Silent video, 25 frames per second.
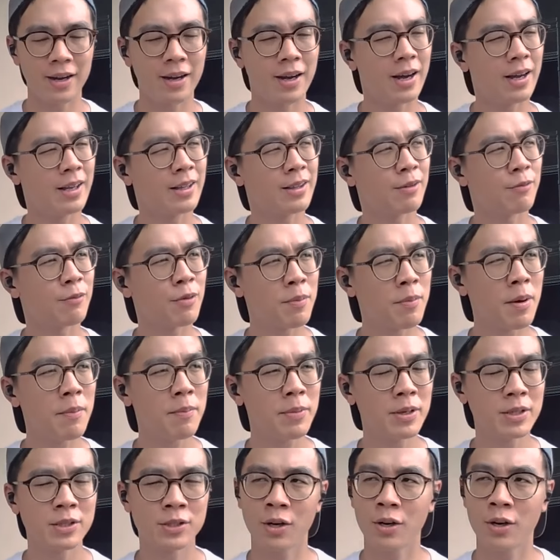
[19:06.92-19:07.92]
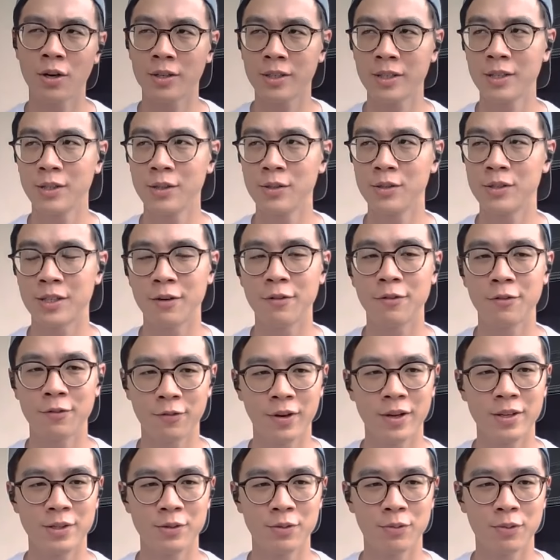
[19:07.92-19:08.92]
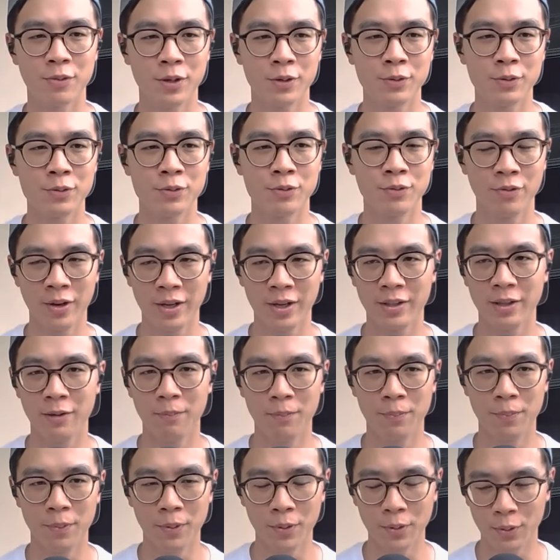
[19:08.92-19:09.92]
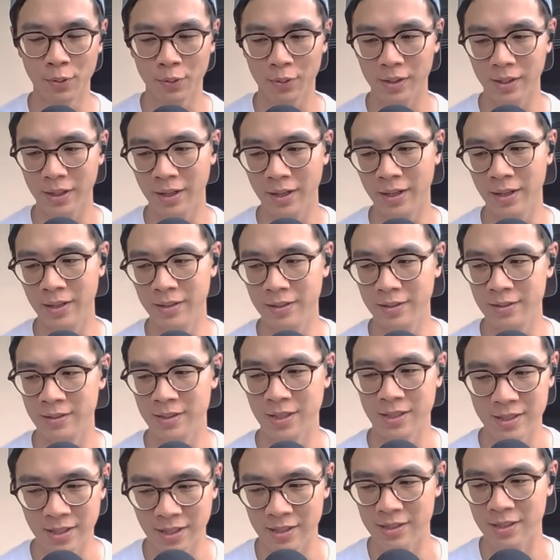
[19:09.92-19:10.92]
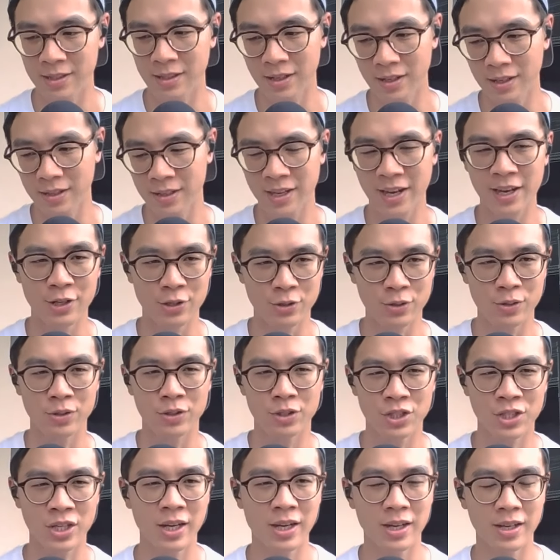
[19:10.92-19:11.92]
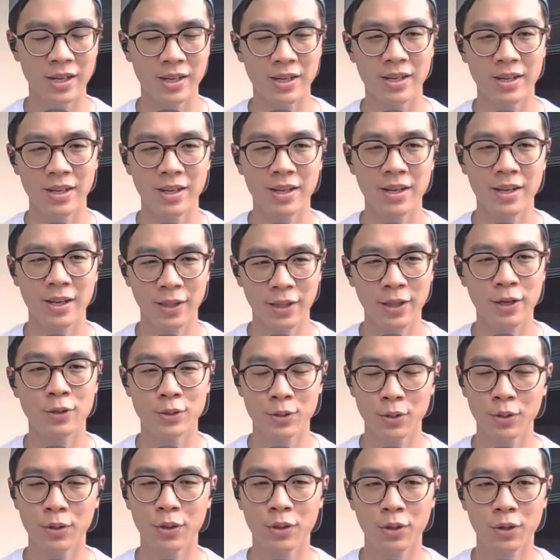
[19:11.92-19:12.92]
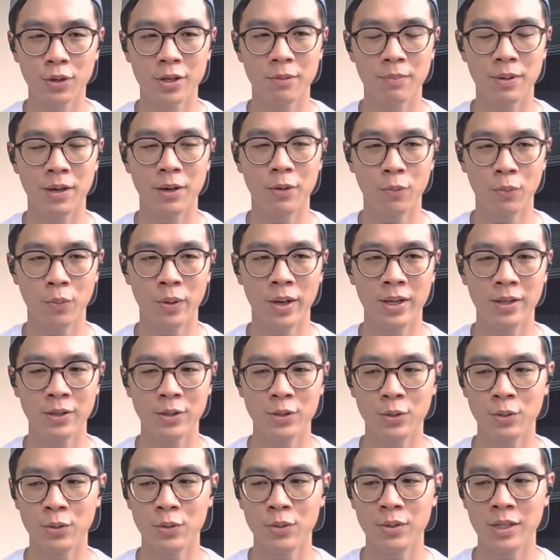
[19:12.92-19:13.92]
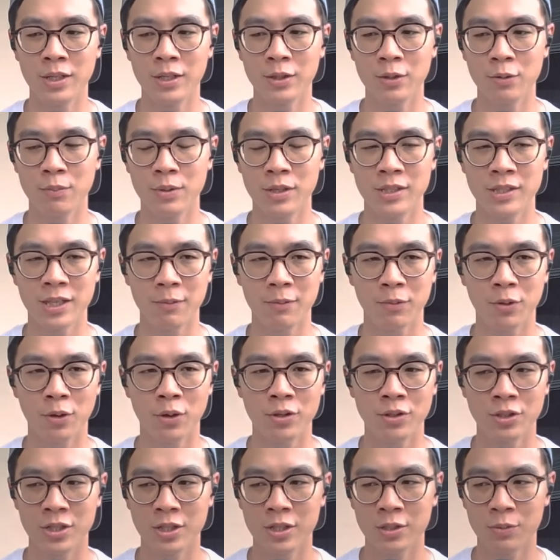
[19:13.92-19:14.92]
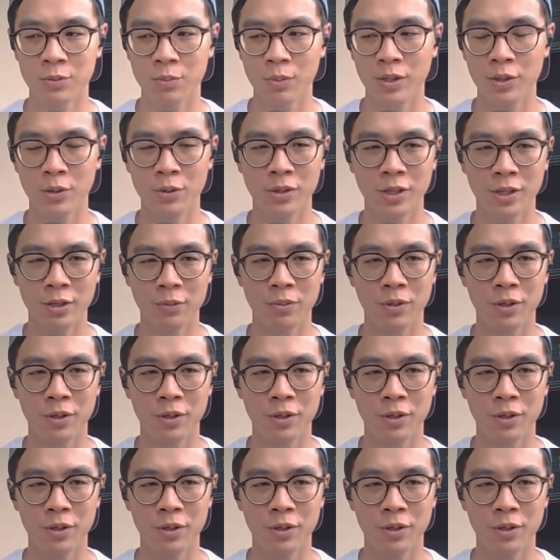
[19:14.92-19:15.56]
I remember talking to some friends around who read the book, and just as a casual chat, they also thought about when do you need to be subconscious, when do you need to be